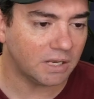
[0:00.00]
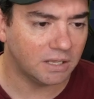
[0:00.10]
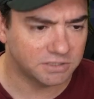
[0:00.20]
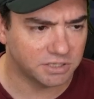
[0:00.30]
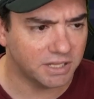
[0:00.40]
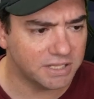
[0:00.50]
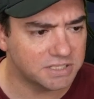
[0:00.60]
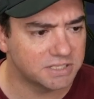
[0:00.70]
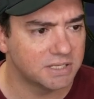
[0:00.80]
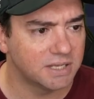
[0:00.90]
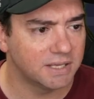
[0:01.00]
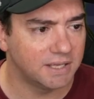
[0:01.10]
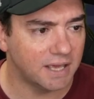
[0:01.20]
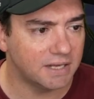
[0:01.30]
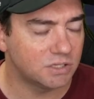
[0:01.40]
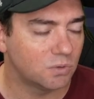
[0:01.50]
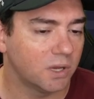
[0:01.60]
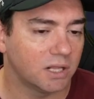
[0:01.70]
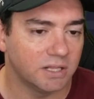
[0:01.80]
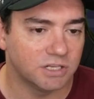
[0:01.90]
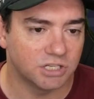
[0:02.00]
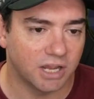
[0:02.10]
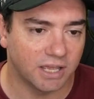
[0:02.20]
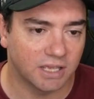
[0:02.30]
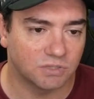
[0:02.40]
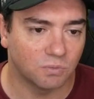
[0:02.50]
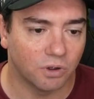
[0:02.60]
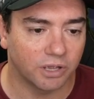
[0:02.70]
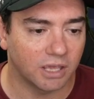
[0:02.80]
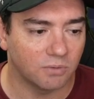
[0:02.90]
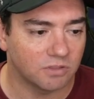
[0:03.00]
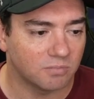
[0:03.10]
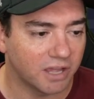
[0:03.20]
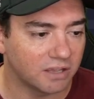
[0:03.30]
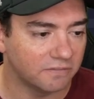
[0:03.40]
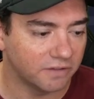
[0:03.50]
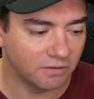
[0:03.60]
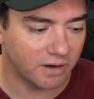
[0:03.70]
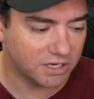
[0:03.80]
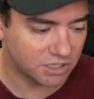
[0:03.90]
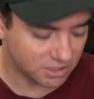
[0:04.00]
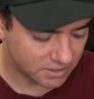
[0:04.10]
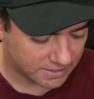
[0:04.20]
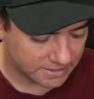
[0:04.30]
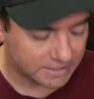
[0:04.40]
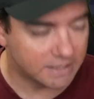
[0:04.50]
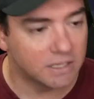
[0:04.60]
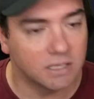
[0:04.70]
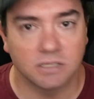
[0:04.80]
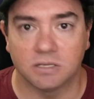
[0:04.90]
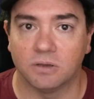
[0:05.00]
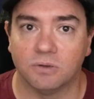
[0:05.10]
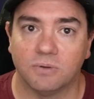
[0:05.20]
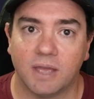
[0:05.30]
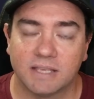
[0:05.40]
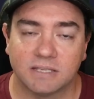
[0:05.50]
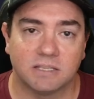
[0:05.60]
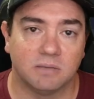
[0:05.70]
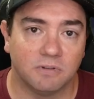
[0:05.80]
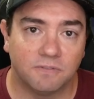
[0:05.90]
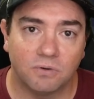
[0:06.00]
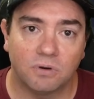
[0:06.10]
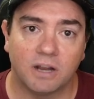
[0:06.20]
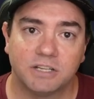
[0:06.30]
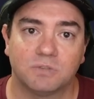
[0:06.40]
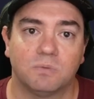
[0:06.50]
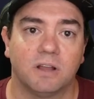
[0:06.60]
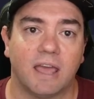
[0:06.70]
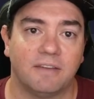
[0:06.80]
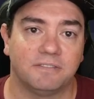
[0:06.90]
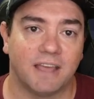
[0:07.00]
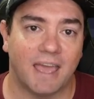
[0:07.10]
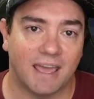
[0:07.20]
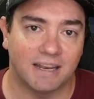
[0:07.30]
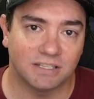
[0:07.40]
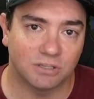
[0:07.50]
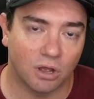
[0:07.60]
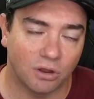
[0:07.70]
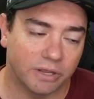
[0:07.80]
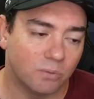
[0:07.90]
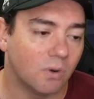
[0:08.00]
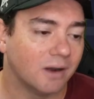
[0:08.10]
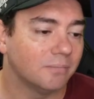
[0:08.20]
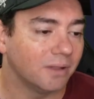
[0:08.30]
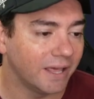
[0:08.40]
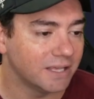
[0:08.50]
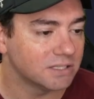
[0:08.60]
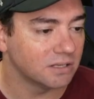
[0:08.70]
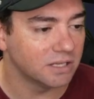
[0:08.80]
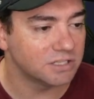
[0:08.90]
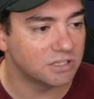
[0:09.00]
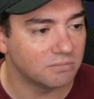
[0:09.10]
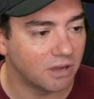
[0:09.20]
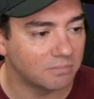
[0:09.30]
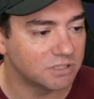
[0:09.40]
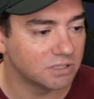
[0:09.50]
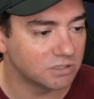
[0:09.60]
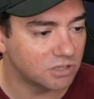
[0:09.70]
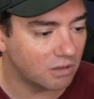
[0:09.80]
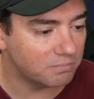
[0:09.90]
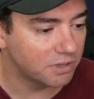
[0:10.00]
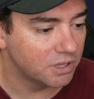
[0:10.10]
So let's get quick-lint-js working with my configuration. So as I said before, I just want to have to add it to only one place. So let's jump up to the top.